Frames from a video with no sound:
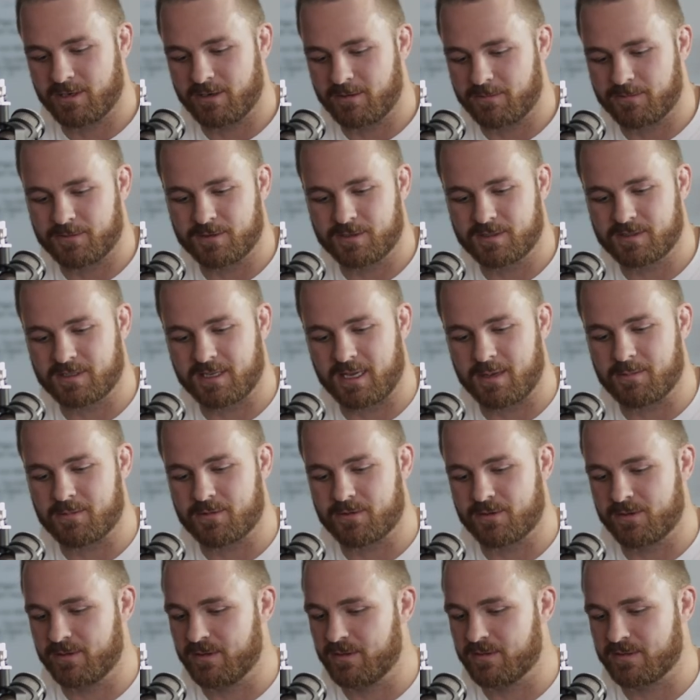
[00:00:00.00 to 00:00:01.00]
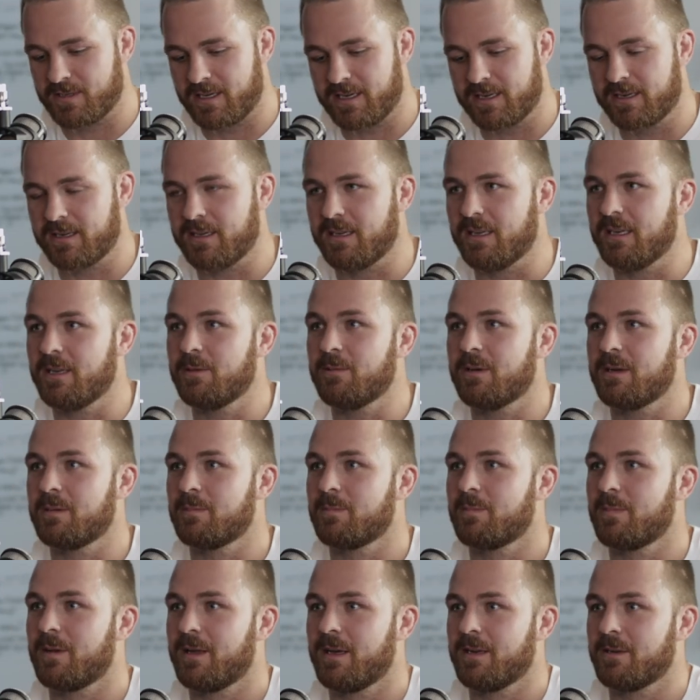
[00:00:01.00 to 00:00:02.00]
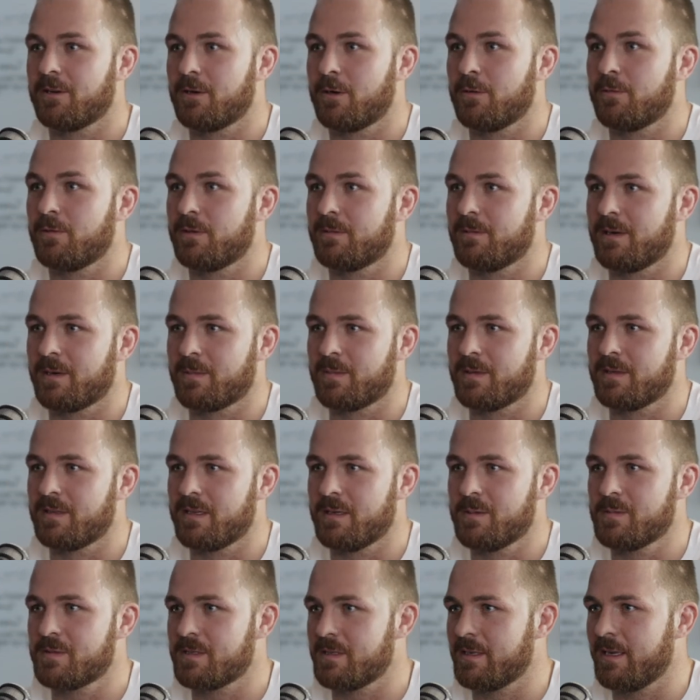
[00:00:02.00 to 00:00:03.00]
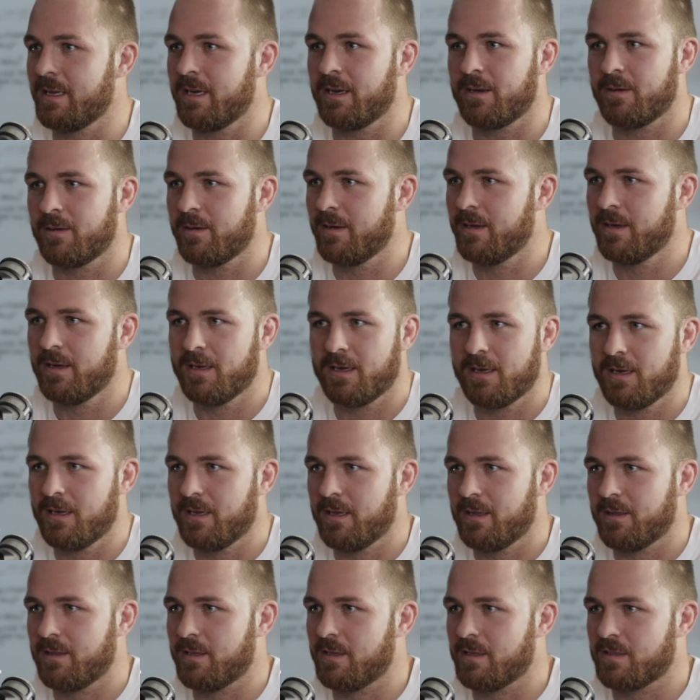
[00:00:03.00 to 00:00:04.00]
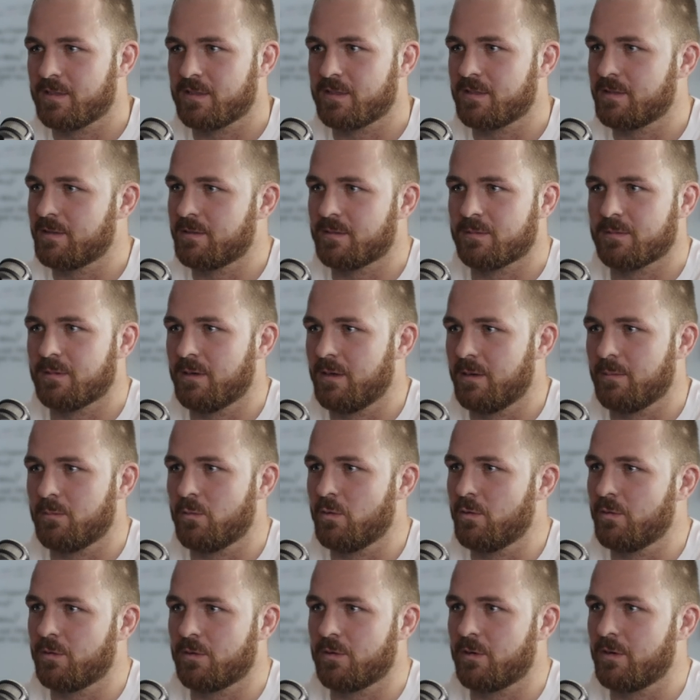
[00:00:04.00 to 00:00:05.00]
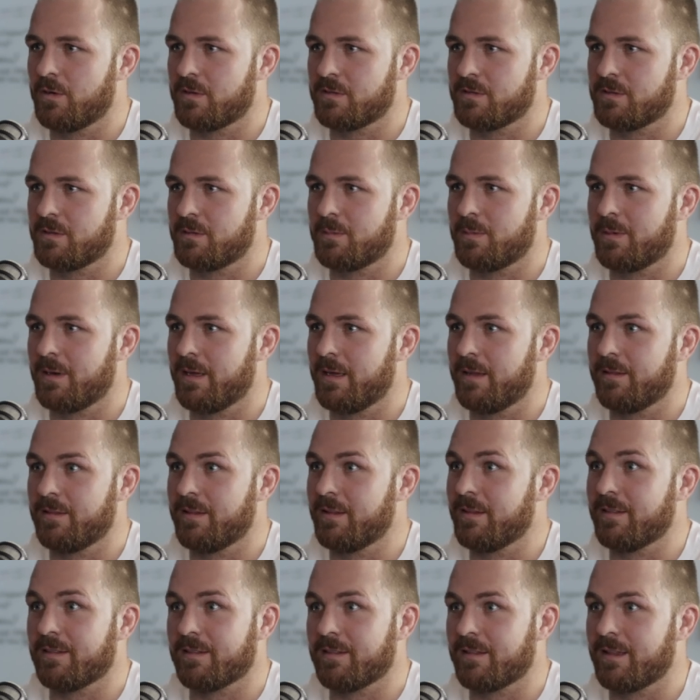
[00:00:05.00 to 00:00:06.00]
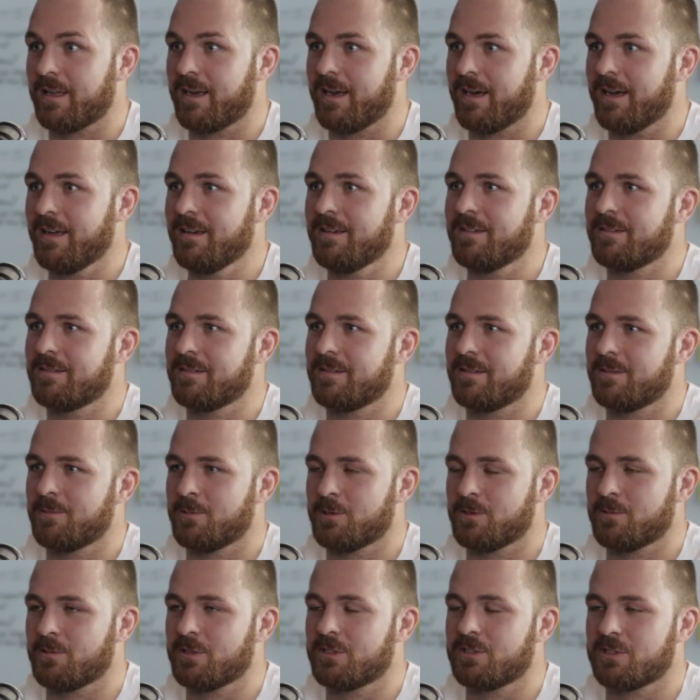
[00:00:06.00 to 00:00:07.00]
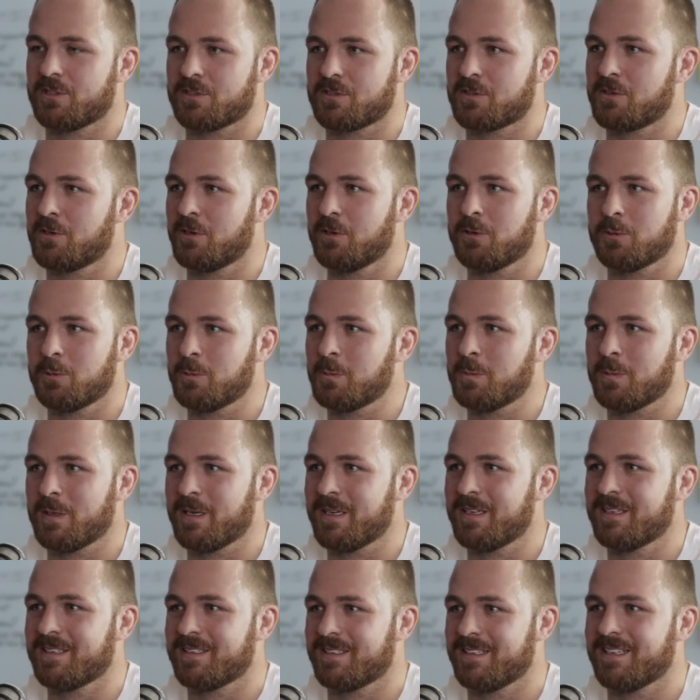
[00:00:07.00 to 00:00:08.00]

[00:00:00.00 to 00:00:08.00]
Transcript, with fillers: When I first came through, there was hardly anyone playing golf in rugby teams, and now there's like more guys that are playing than aren't, yeah, which is cool, man.